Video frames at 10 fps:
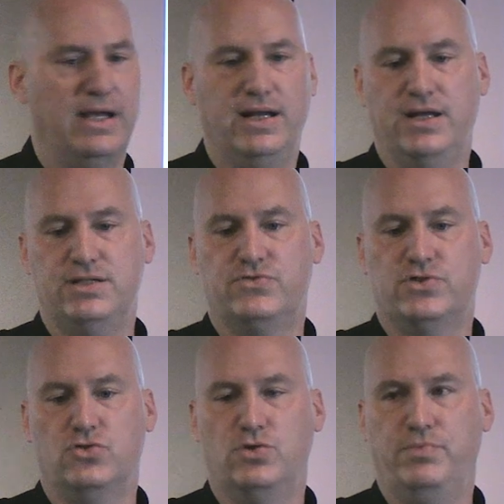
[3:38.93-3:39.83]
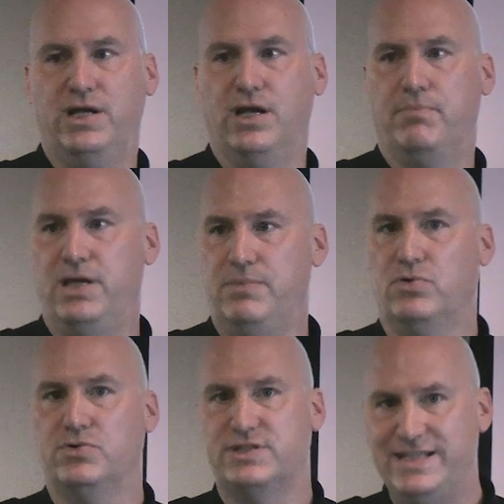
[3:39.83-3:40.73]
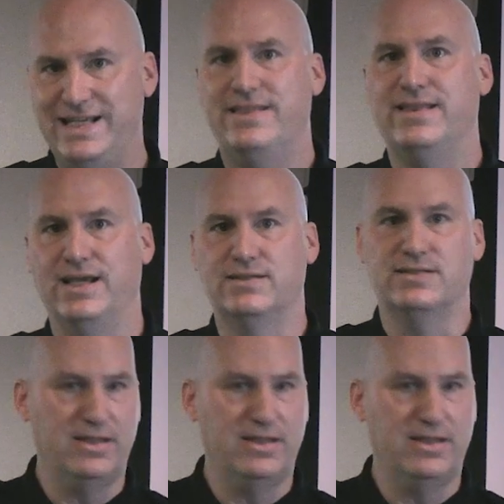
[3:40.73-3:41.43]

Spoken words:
and age of social media, people see things